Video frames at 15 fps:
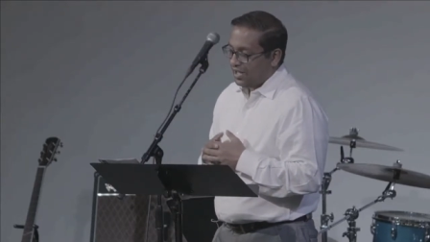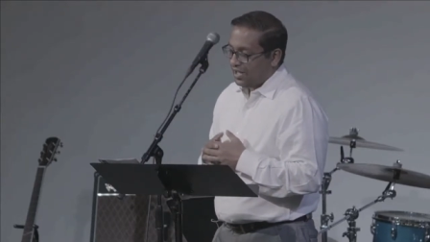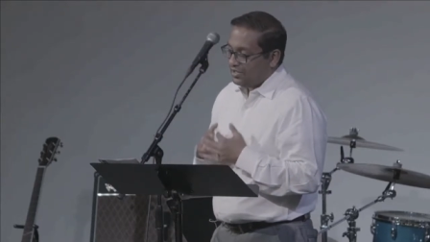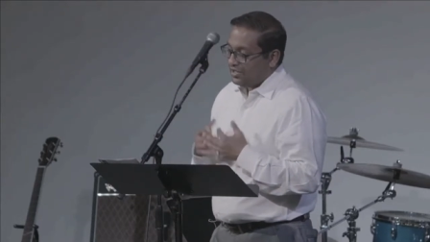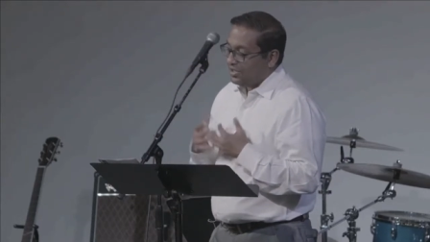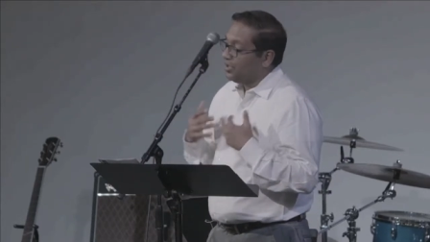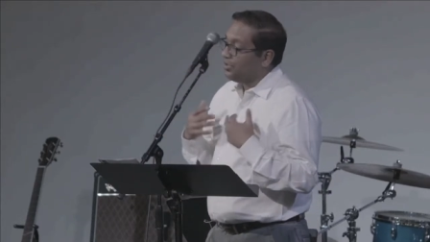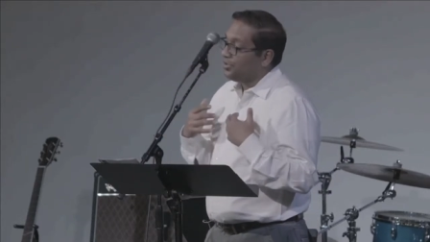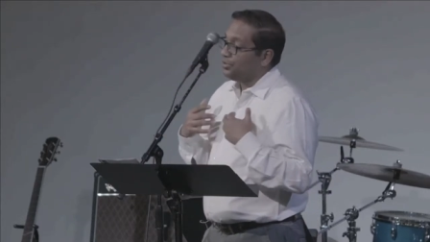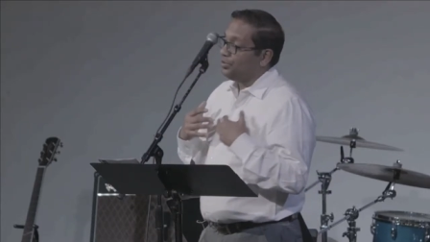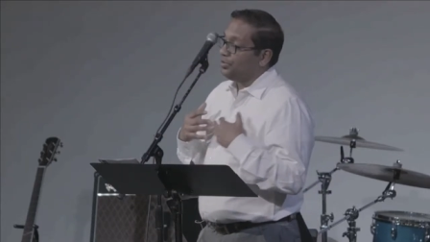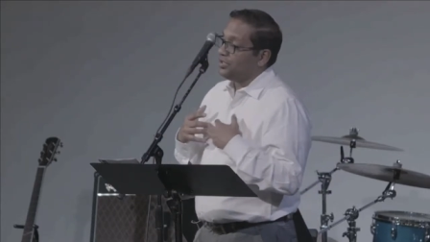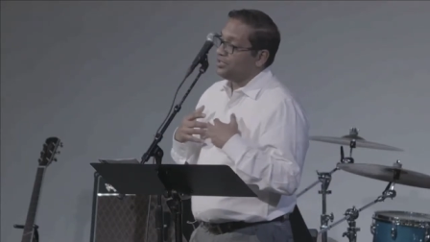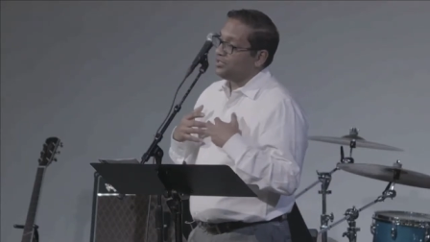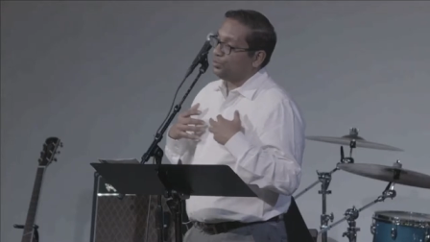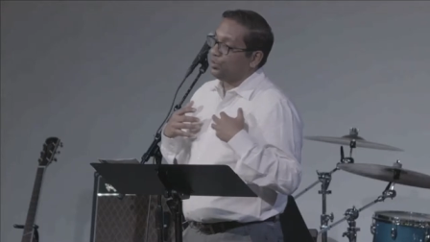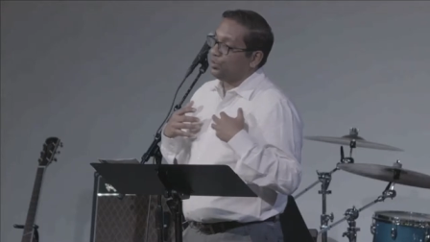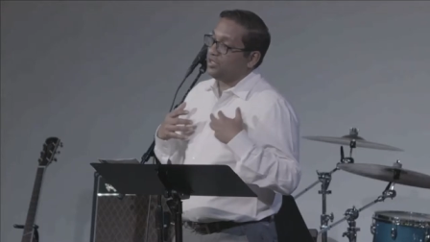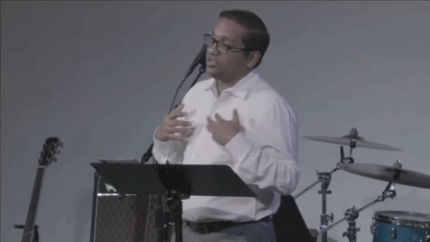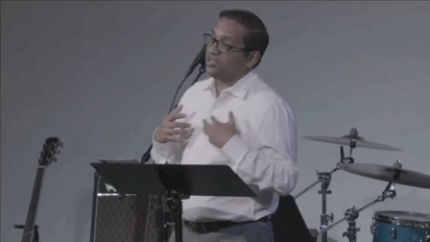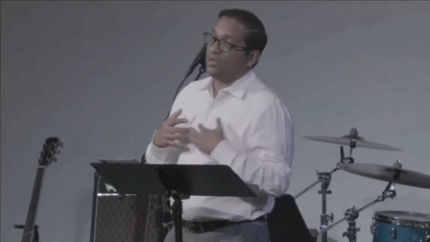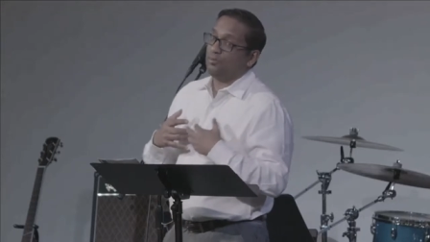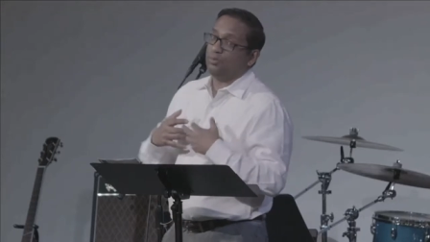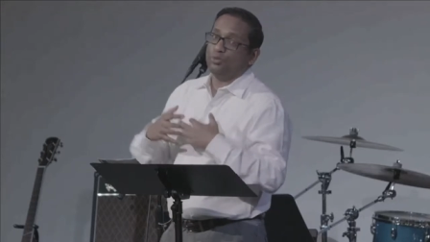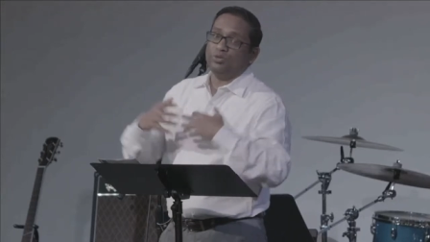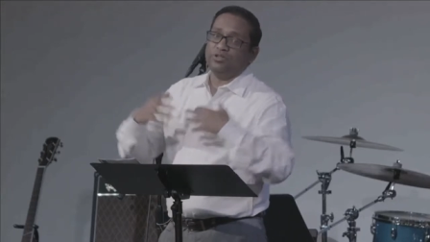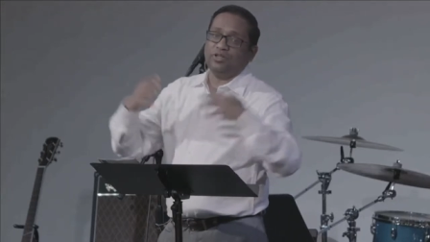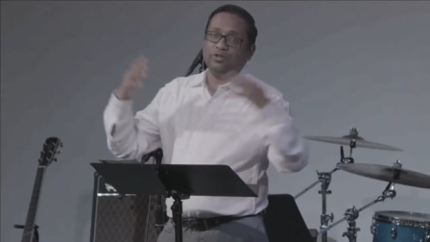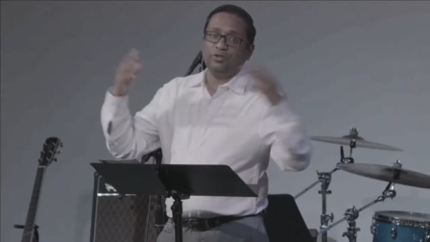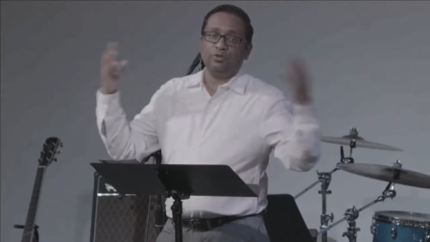The other was when the temple
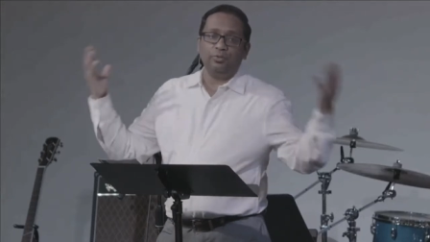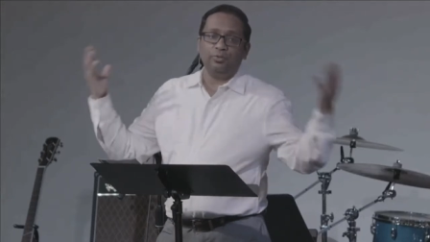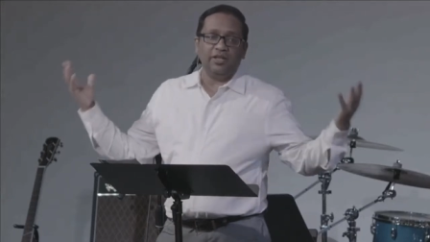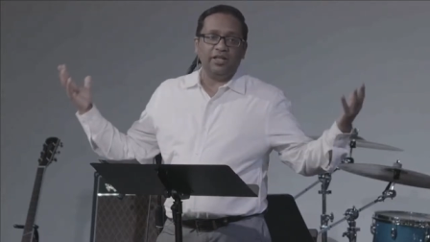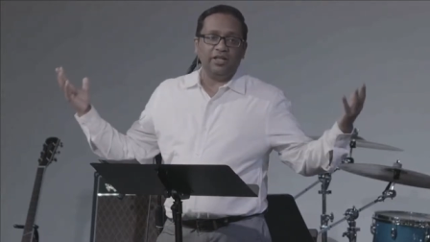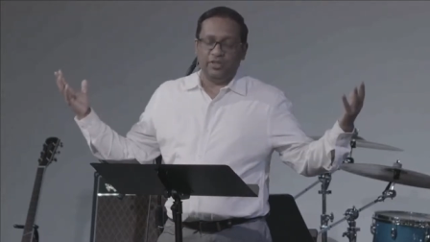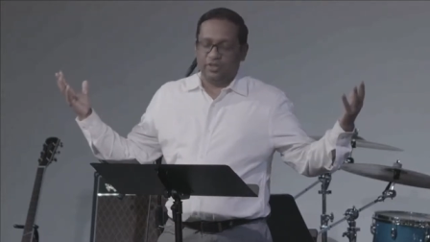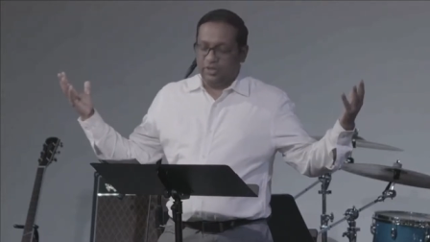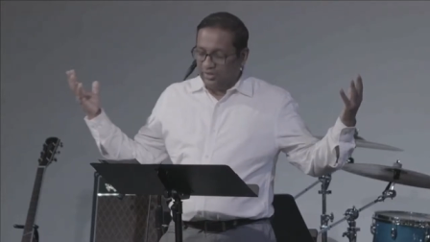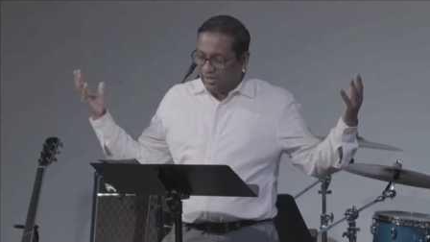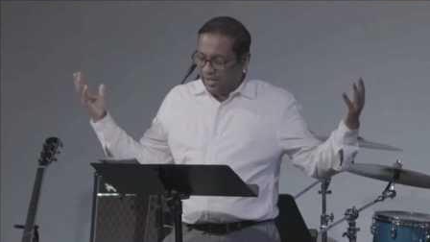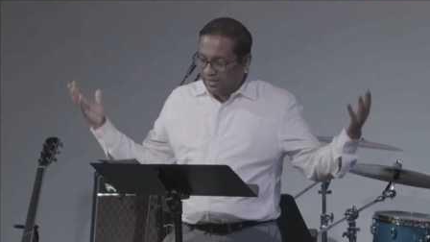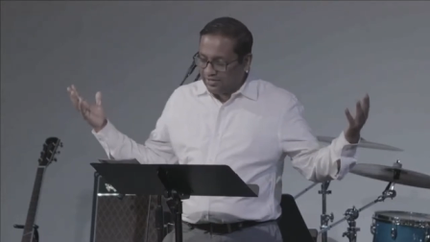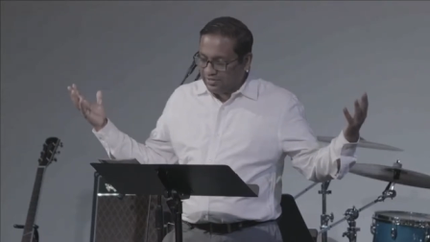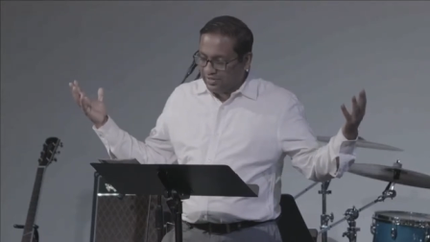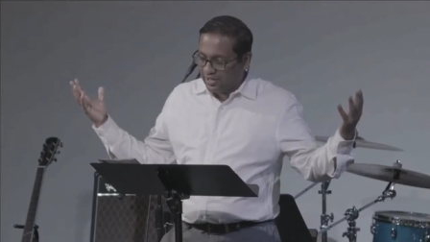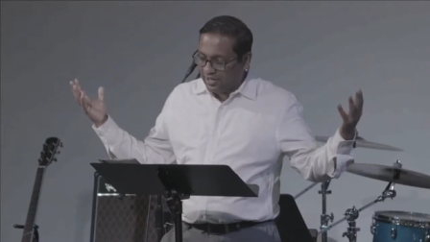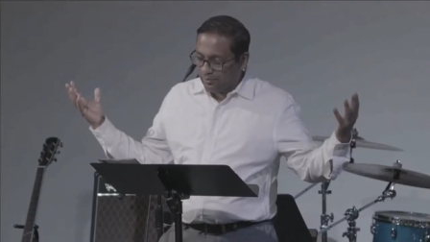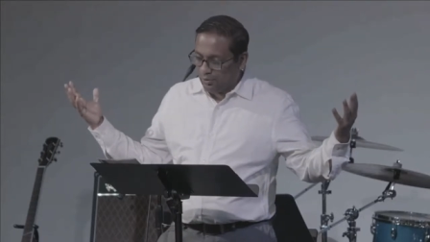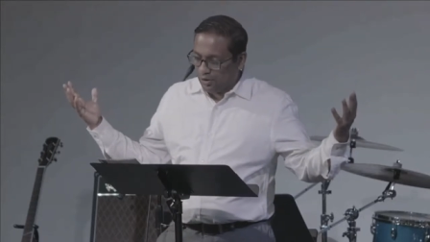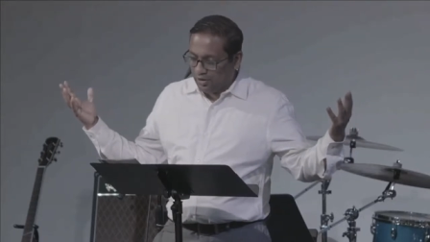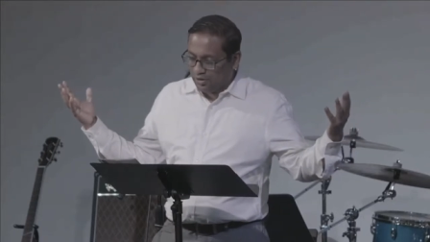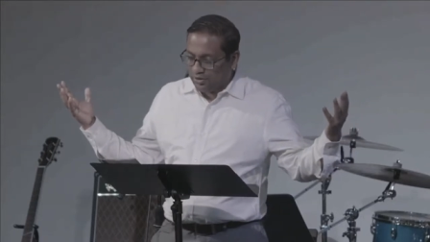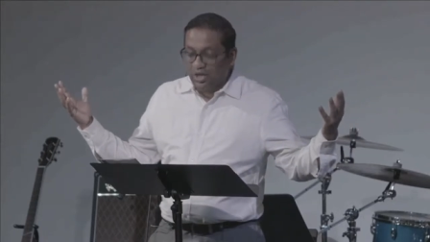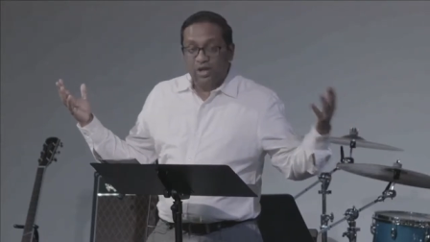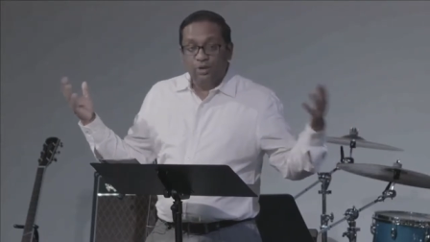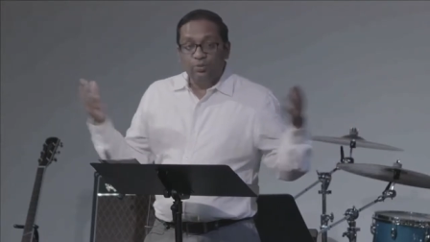was illuminated, the lights came on,